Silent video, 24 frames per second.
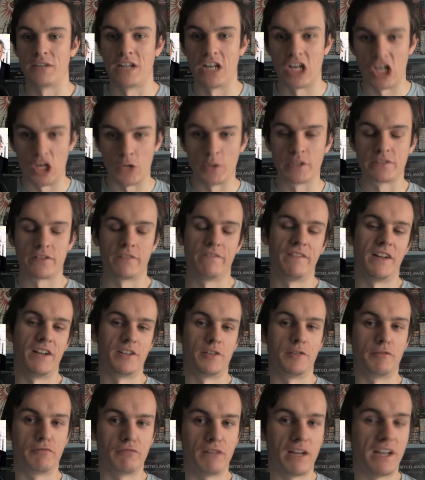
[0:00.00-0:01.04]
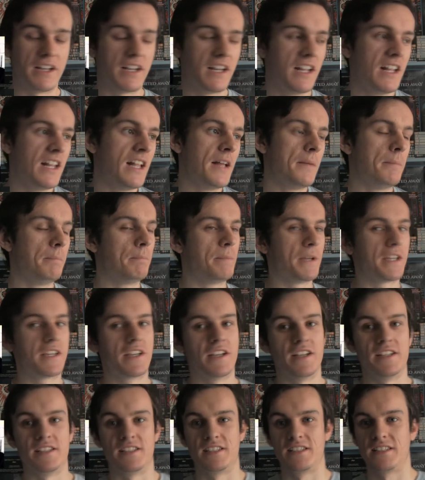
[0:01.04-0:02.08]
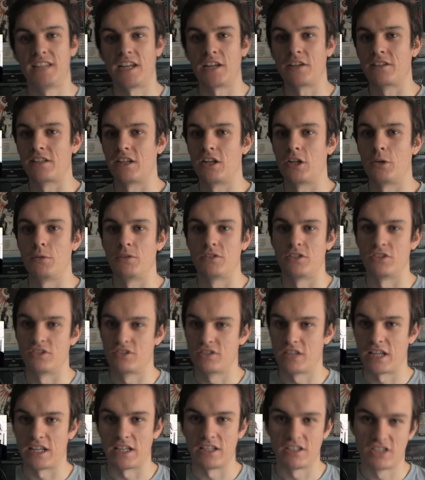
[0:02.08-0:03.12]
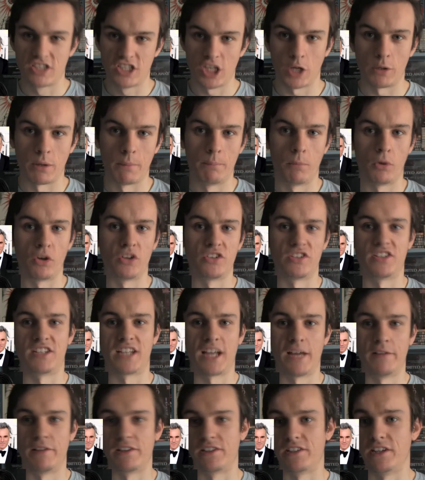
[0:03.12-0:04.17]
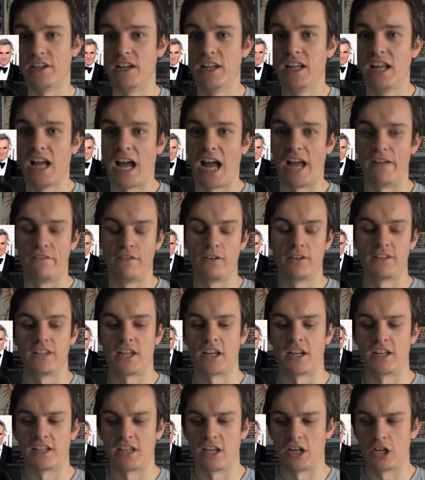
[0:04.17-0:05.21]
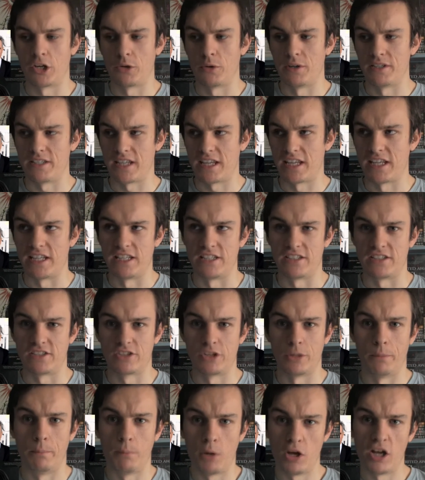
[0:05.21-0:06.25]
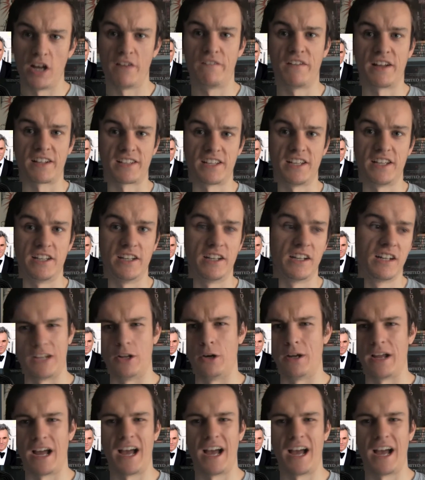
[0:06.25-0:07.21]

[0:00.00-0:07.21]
Day-Lewis for Phantom Thread, because Daniel Day-Lewis just so embodies his character. I feel Daniel Day-Lewis is so perfect here, you know,